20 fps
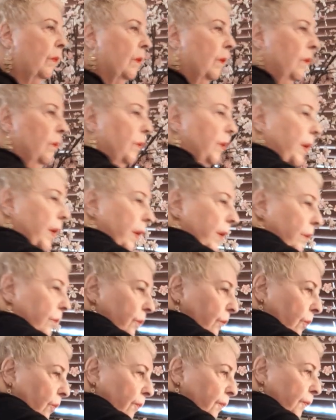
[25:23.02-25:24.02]
Okay,
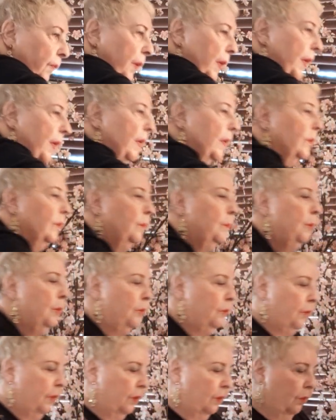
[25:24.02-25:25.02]
so don't forget, the
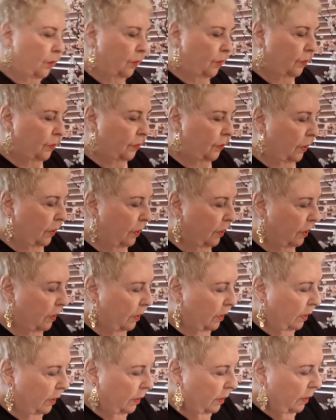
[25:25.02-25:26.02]
music goes
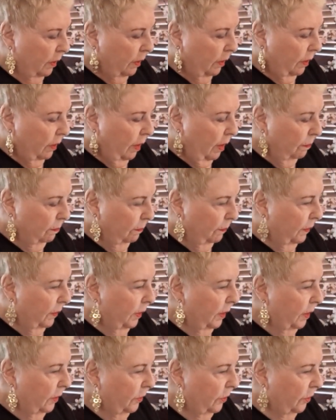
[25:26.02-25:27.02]
up
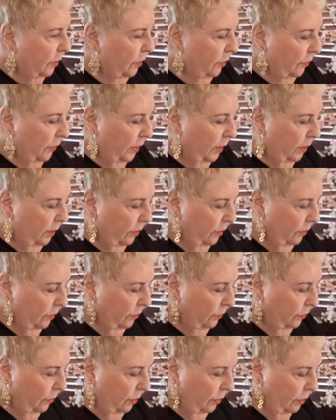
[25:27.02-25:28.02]
into your
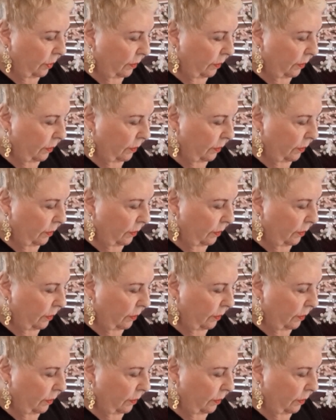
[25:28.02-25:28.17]
ears